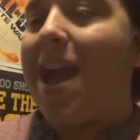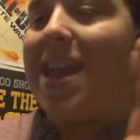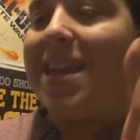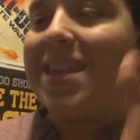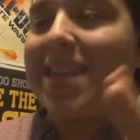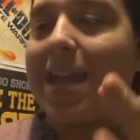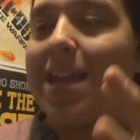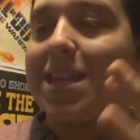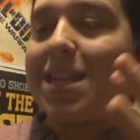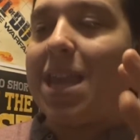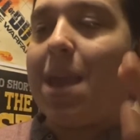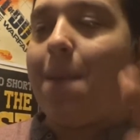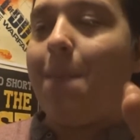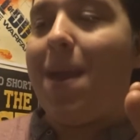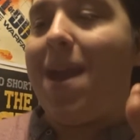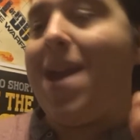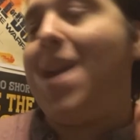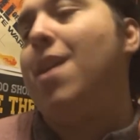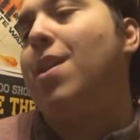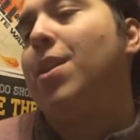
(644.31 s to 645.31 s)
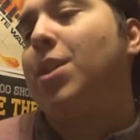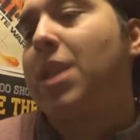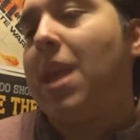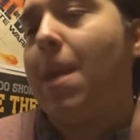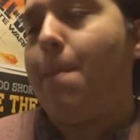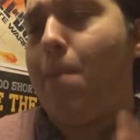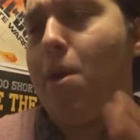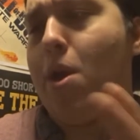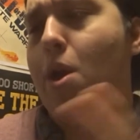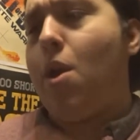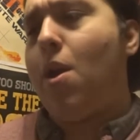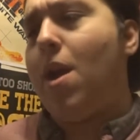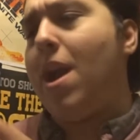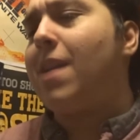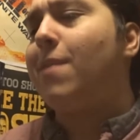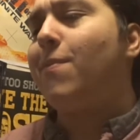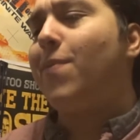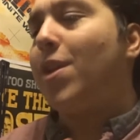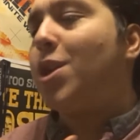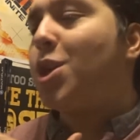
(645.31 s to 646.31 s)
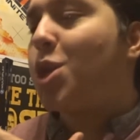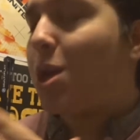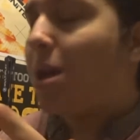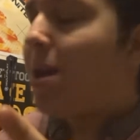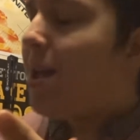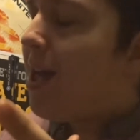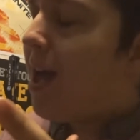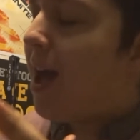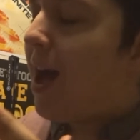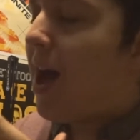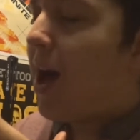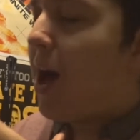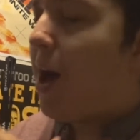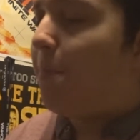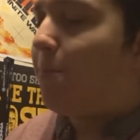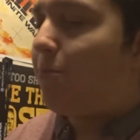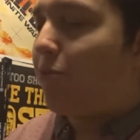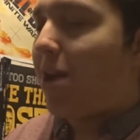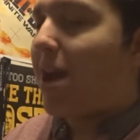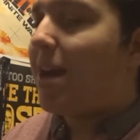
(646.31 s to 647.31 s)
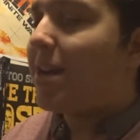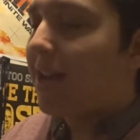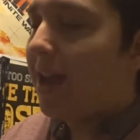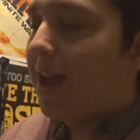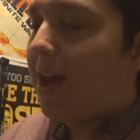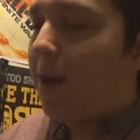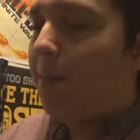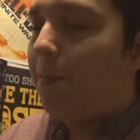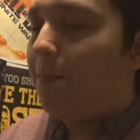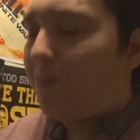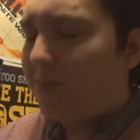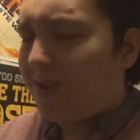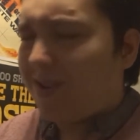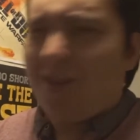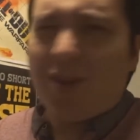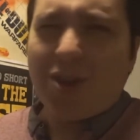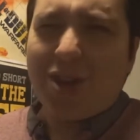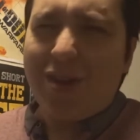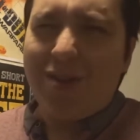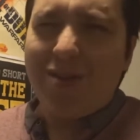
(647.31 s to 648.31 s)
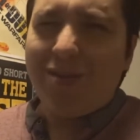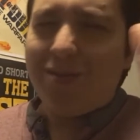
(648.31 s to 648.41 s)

It's a tip her a fish. Brad, not you.